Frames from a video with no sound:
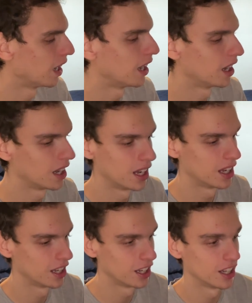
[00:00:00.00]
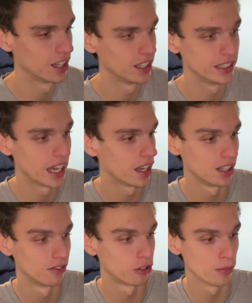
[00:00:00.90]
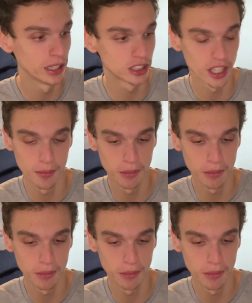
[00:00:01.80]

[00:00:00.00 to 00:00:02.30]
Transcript: Yeah, for me it's gonna